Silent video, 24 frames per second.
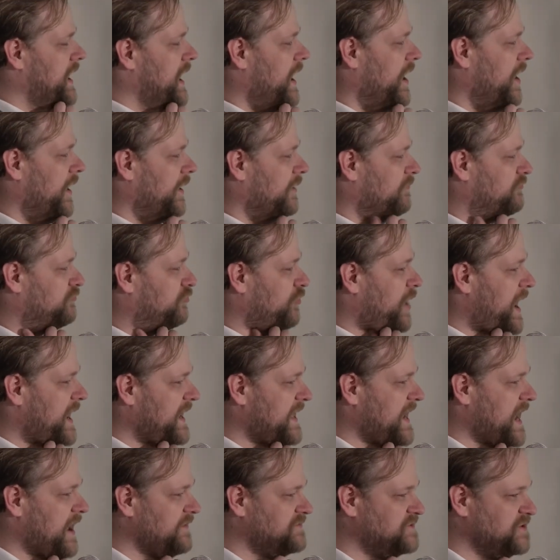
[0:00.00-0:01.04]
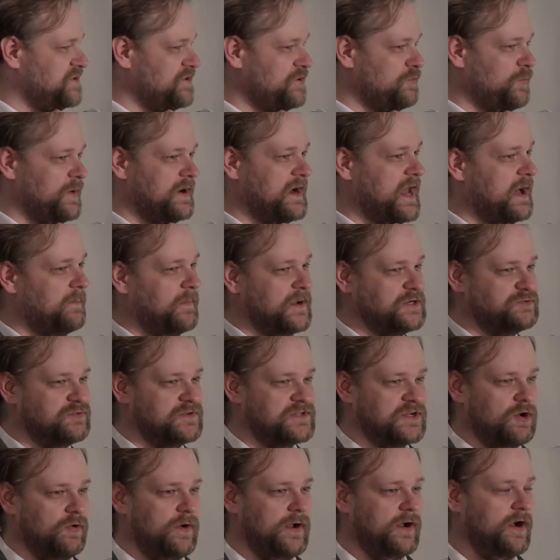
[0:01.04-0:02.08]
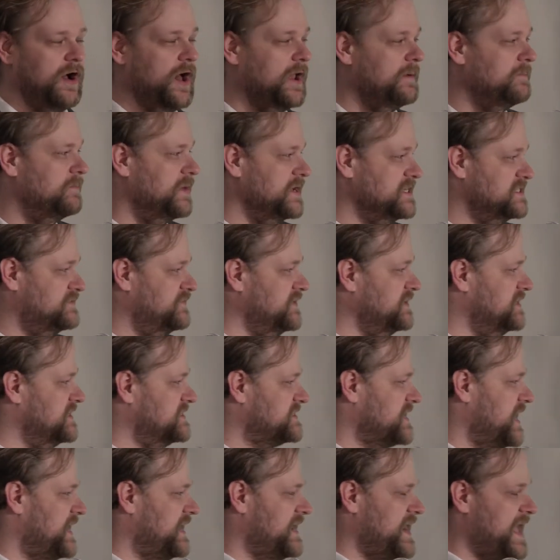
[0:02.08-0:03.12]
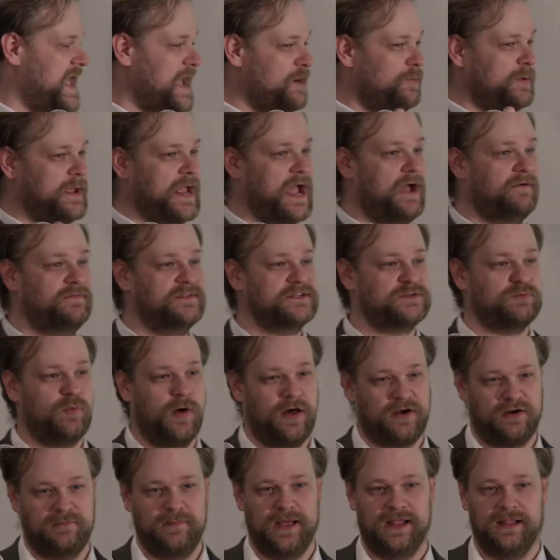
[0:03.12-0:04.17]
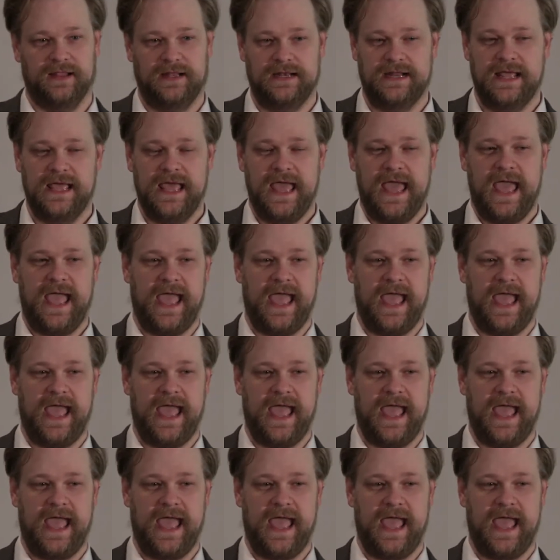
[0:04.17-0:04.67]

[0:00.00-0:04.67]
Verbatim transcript: On a Friday afternoon when not much was going on, BuzzFeed decided, hey, we have this watermelon.